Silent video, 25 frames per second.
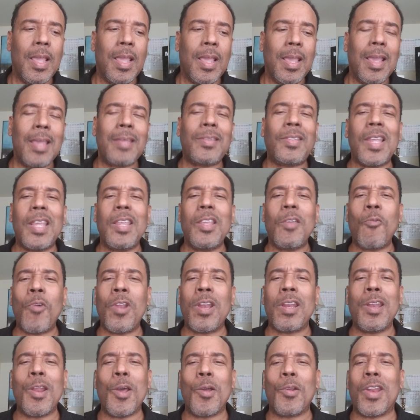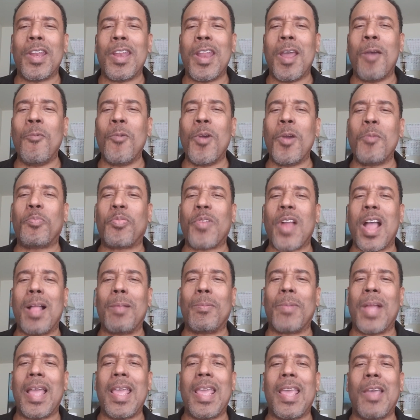he said, you want to know the number one
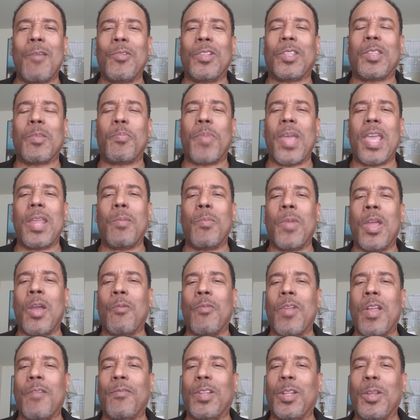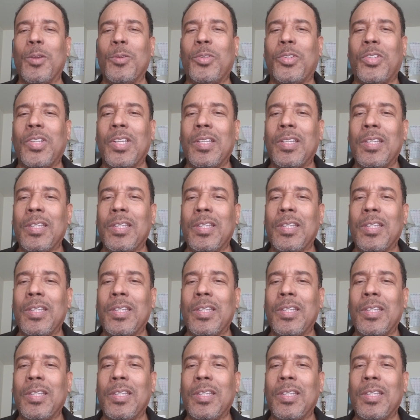problem I had with the beta male revolution?